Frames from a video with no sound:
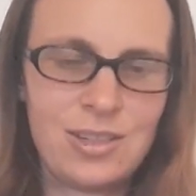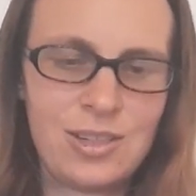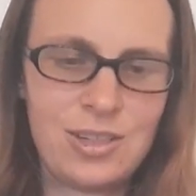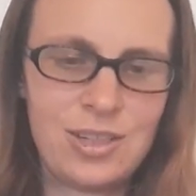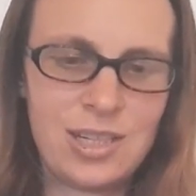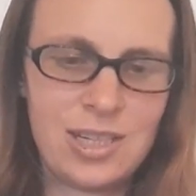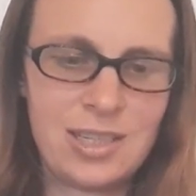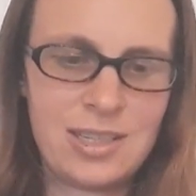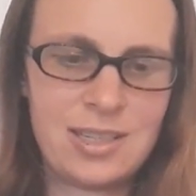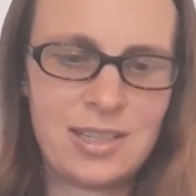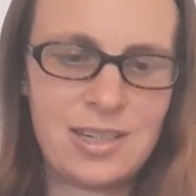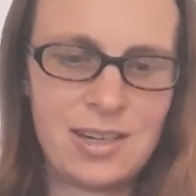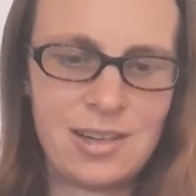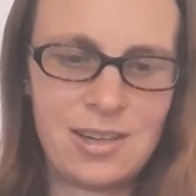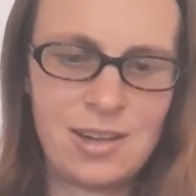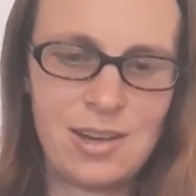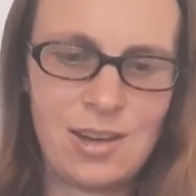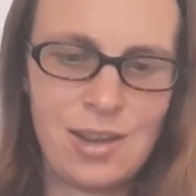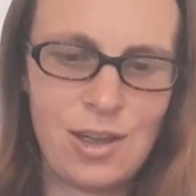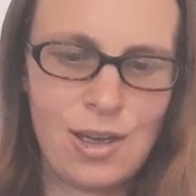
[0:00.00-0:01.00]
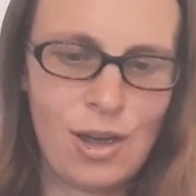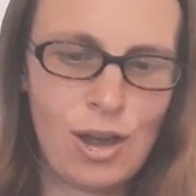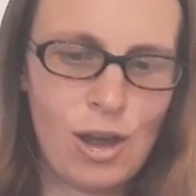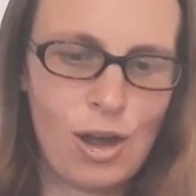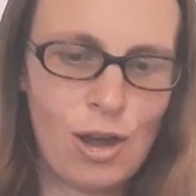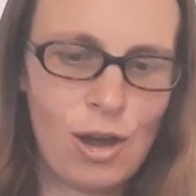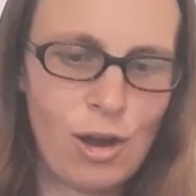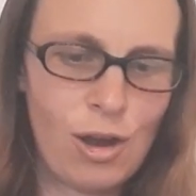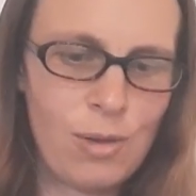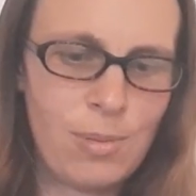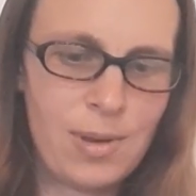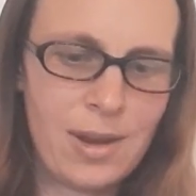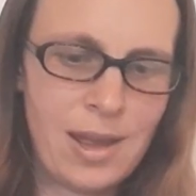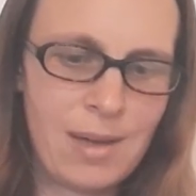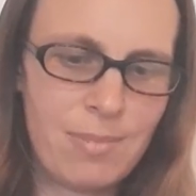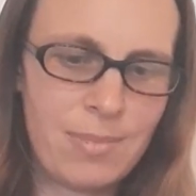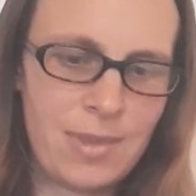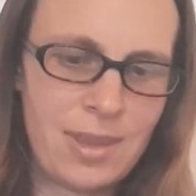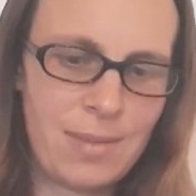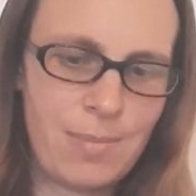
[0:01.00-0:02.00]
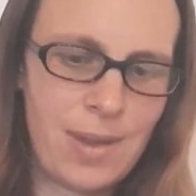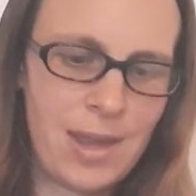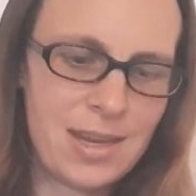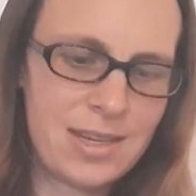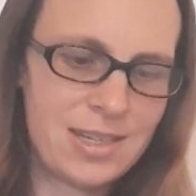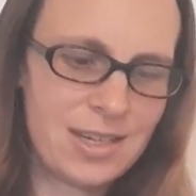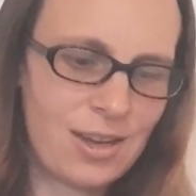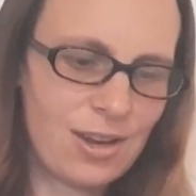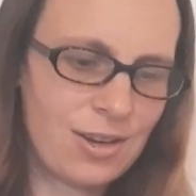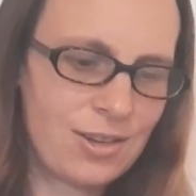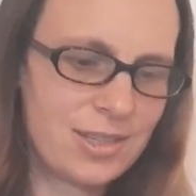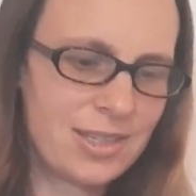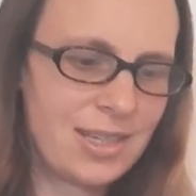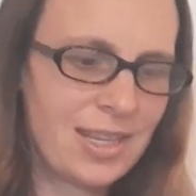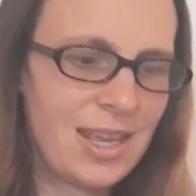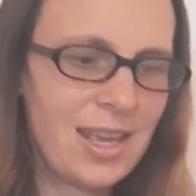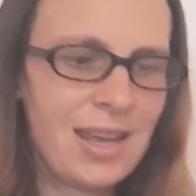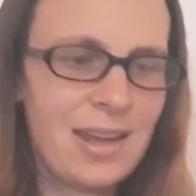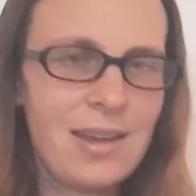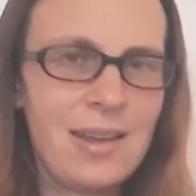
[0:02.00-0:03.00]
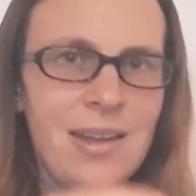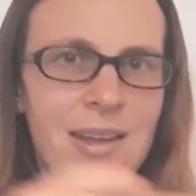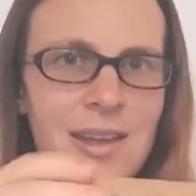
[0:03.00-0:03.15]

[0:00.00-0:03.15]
Just open up the pantyhose there,